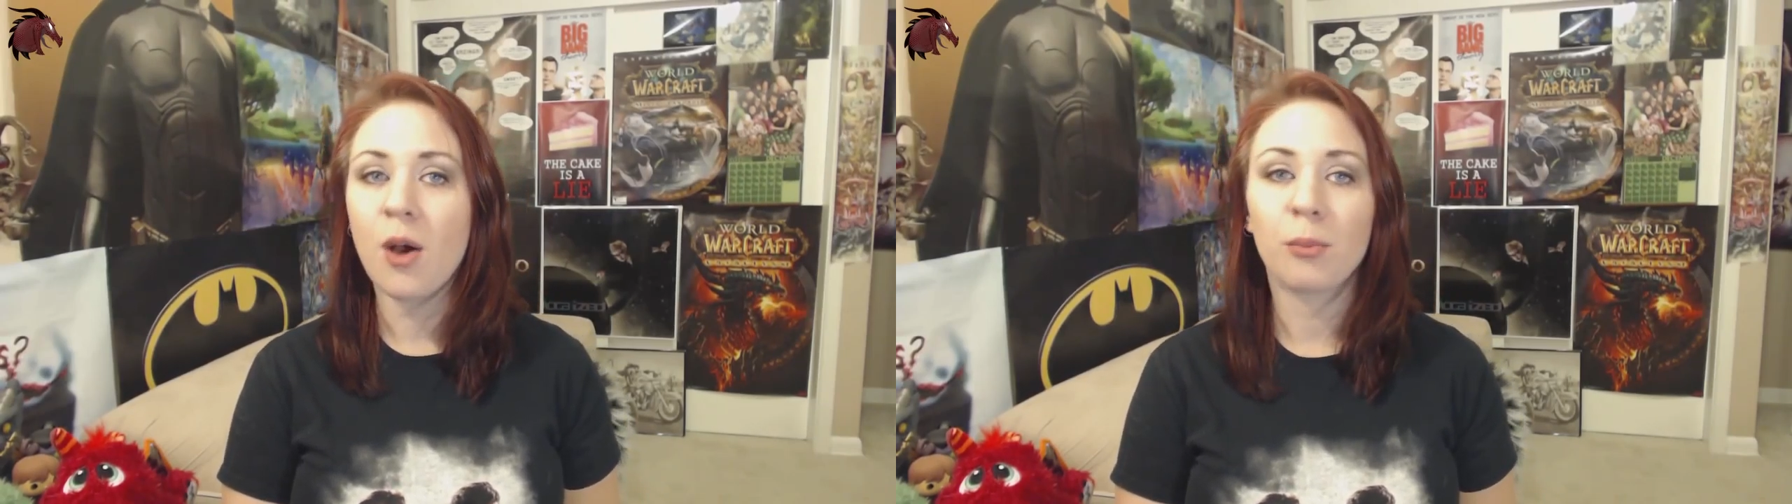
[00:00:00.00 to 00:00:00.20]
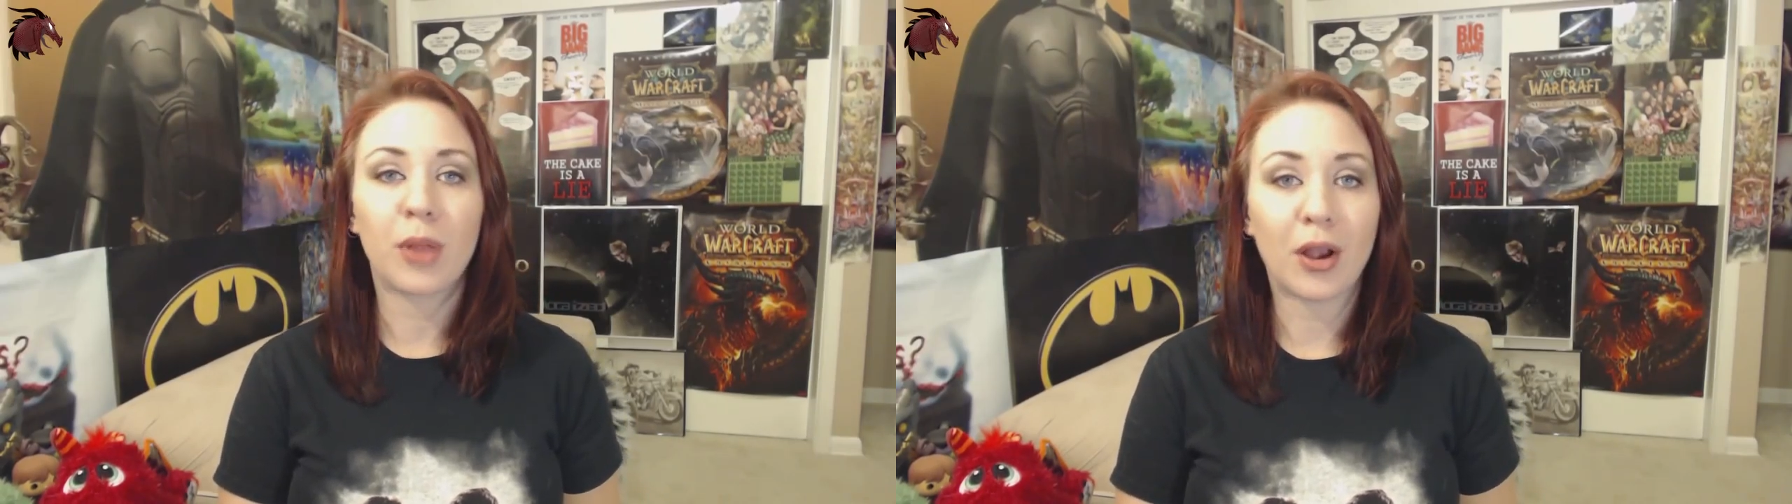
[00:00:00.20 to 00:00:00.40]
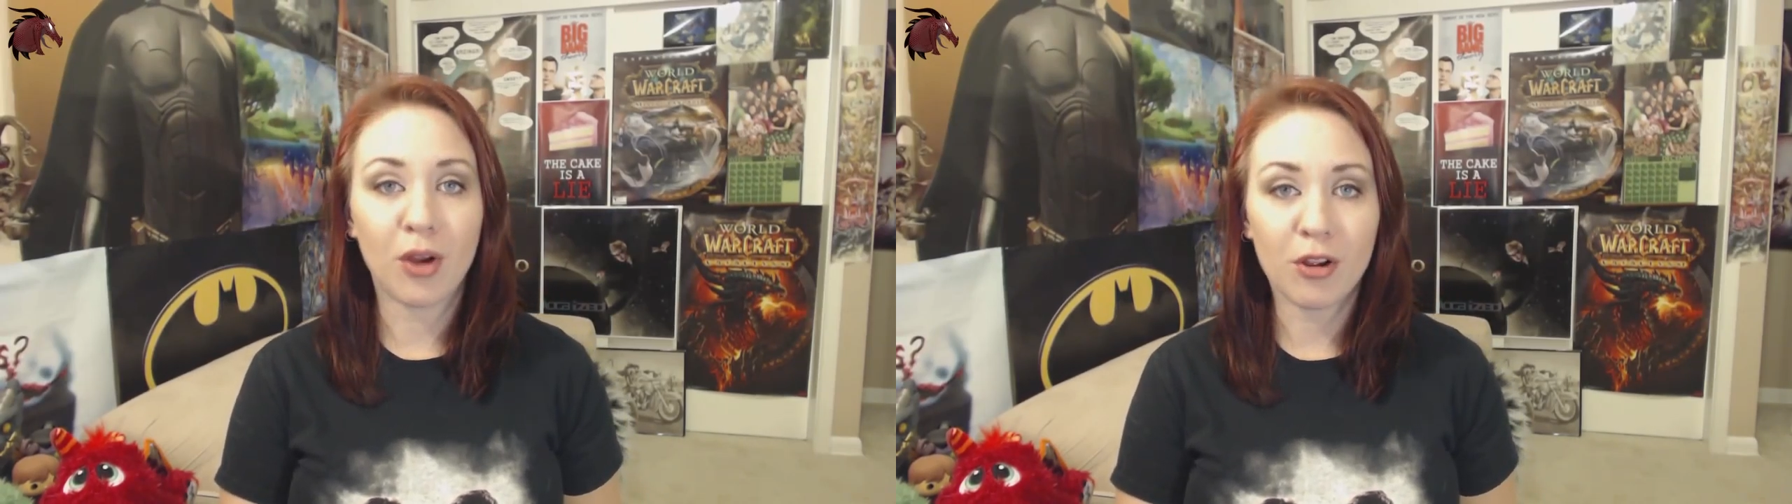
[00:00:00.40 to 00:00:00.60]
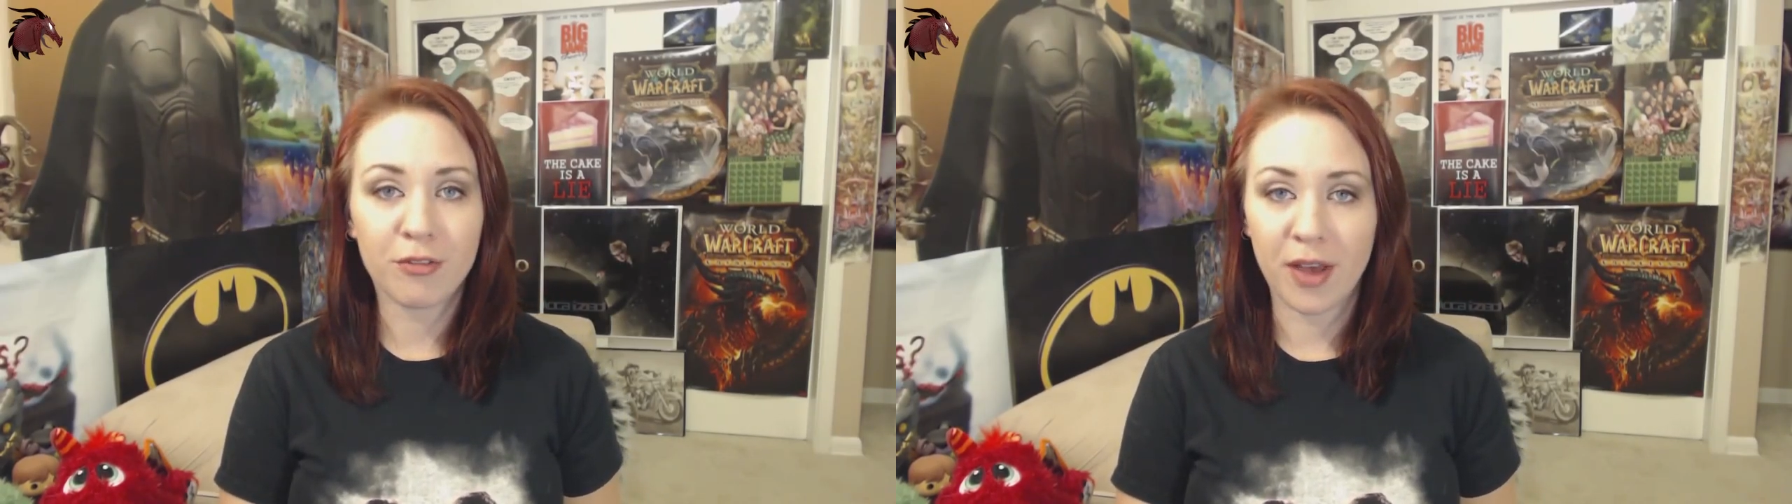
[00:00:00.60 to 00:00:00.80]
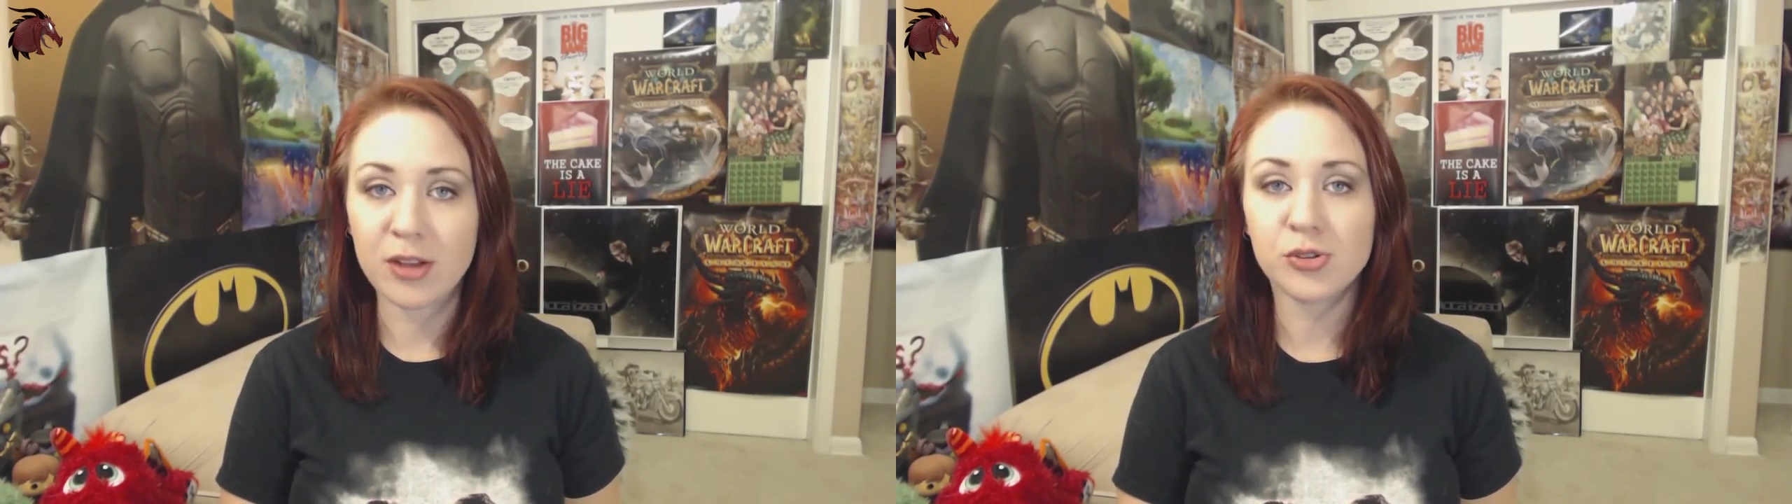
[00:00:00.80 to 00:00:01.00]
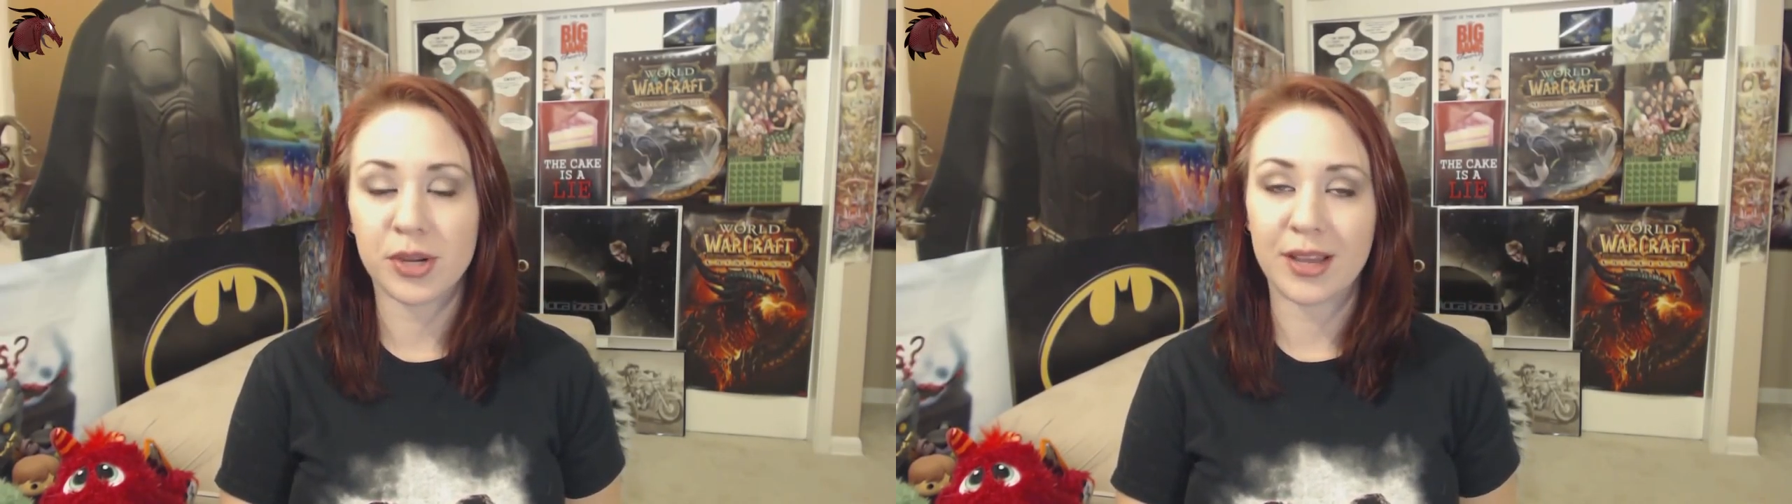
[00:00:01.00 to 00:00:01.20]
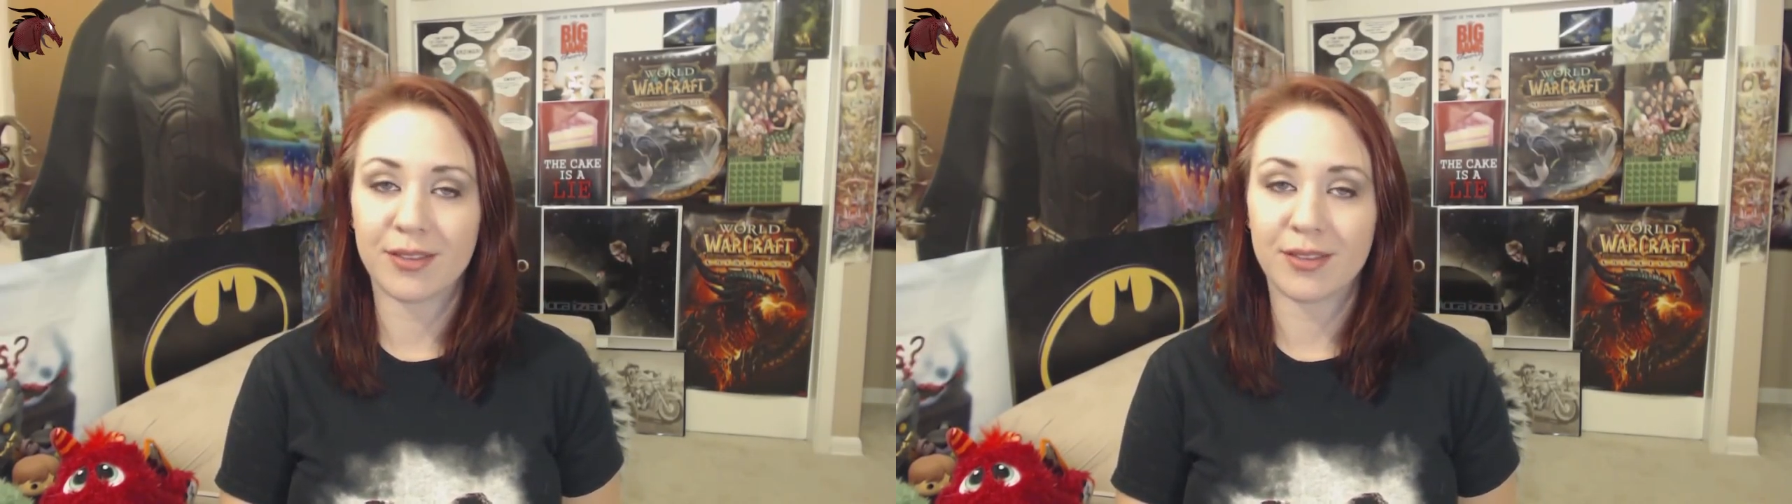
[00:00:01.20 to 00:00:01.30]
Blackrock Foundry,